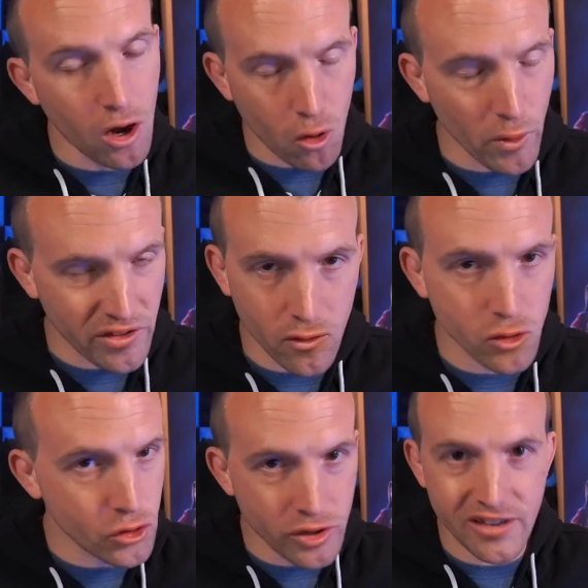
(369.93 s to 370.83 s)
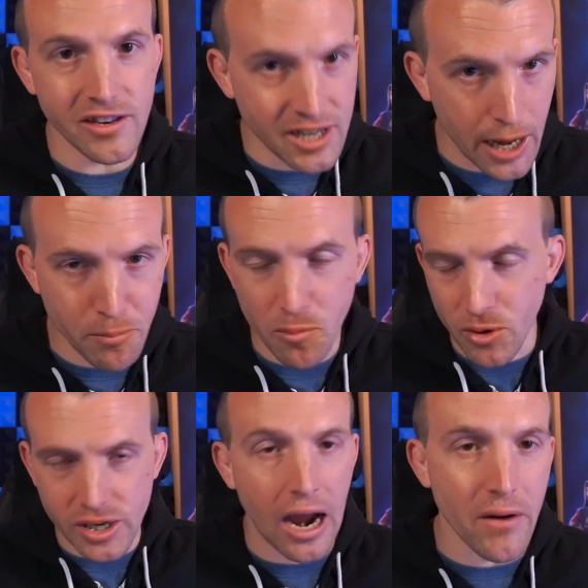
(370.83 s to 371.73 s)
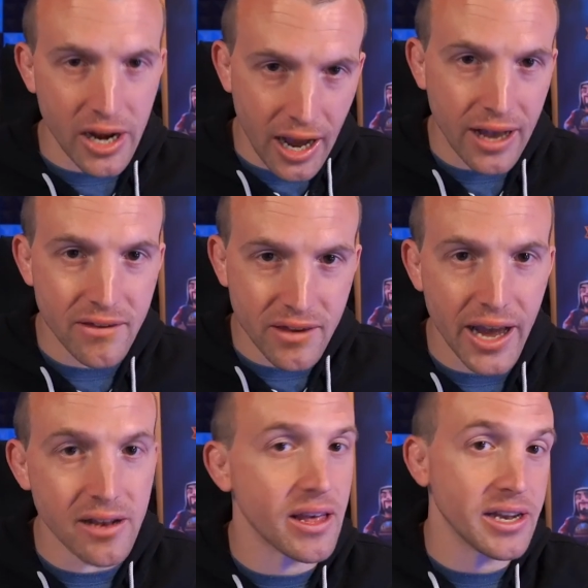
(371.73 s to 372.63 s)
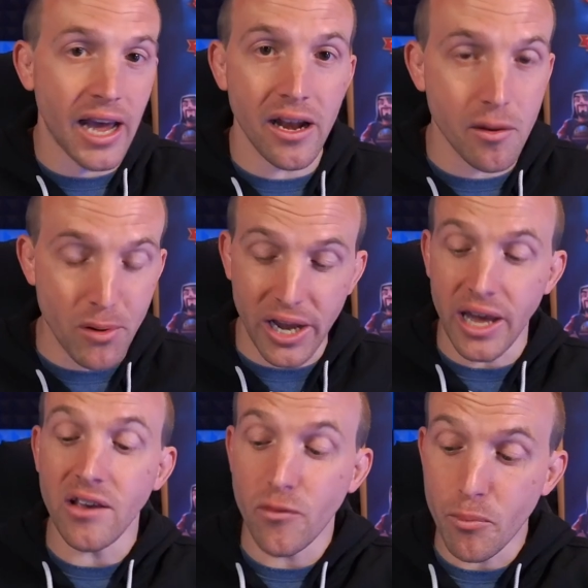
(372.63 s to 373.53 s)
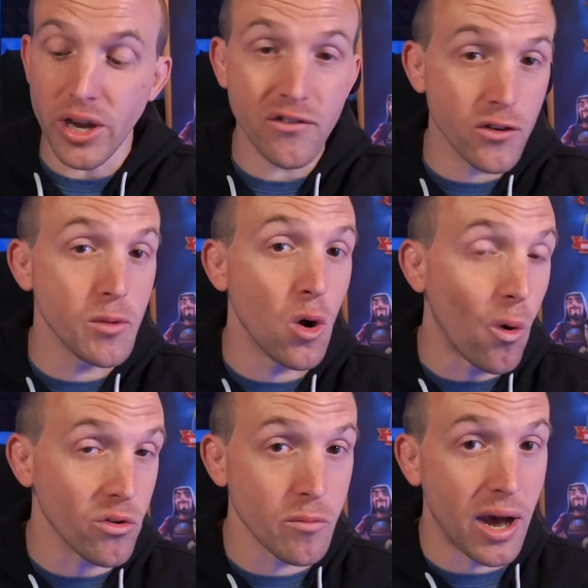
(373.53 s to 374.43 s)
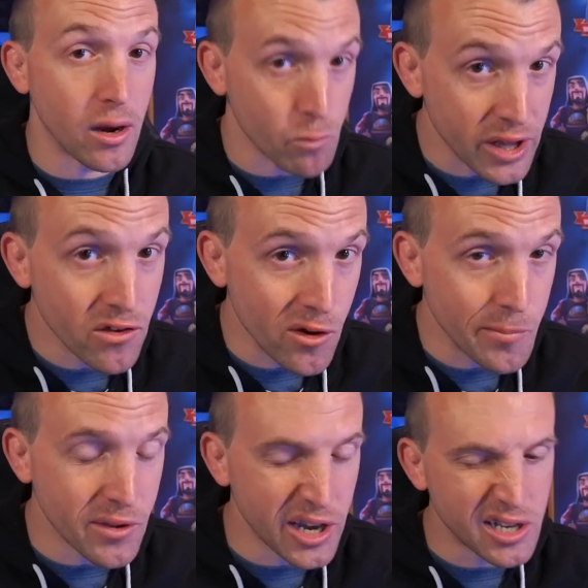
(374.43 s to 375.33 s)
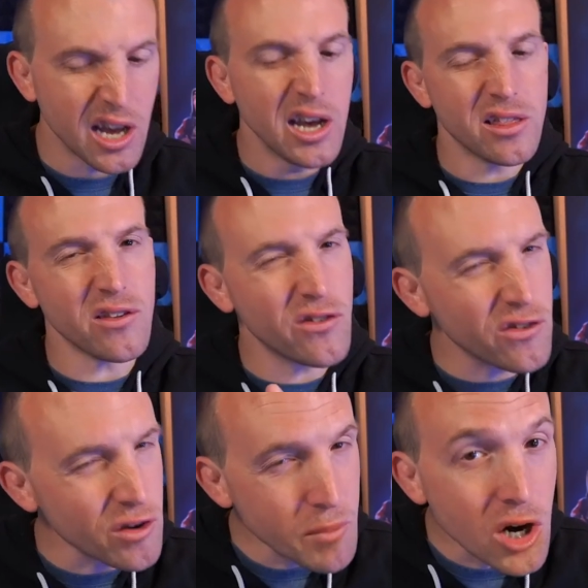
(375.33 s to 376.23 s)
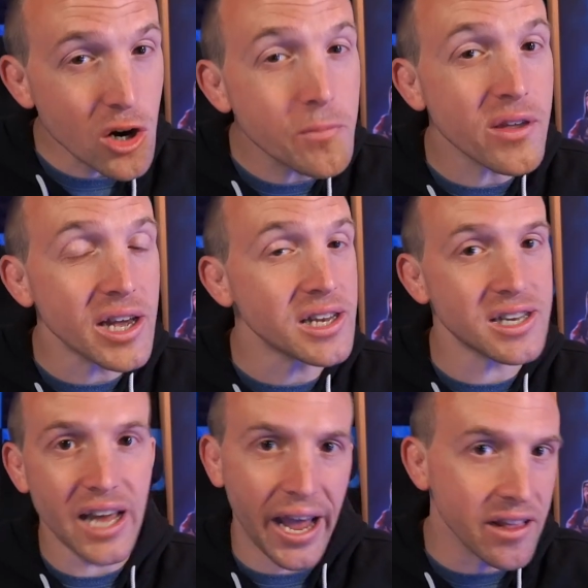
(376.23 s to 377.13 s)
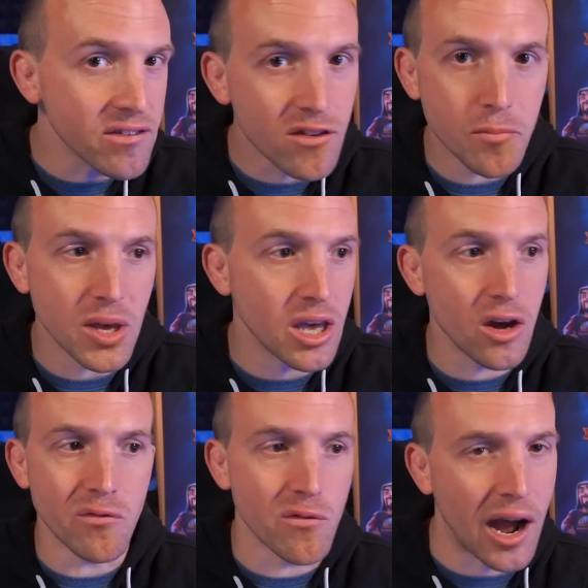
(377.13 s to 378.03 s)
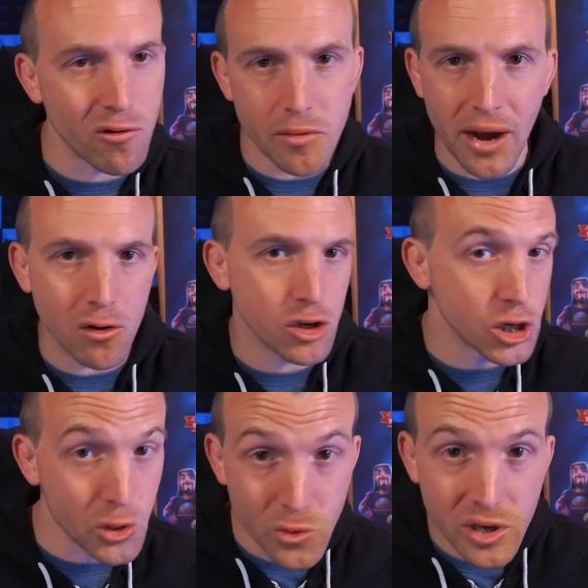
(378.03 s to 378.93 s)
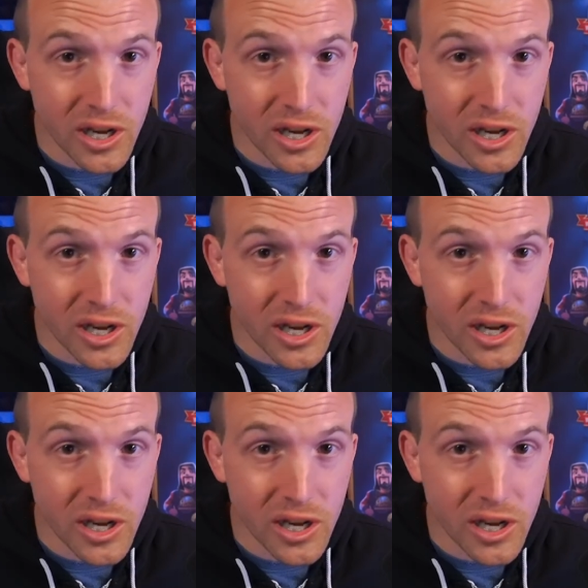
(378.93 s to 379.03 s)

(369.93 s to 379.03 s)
Not going to go through this in depth, but Darian has said they tend to bring a spring, summer, autumn, and winter update. The summer update tends to be around about June